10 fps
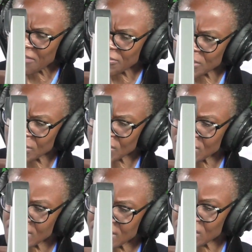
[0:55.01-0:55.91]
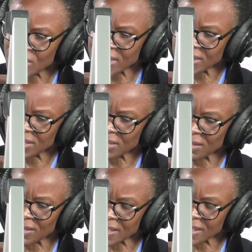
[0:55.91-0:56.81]
evidence to suggest
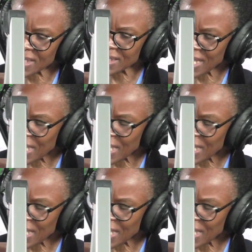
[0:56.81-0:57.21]
that this is a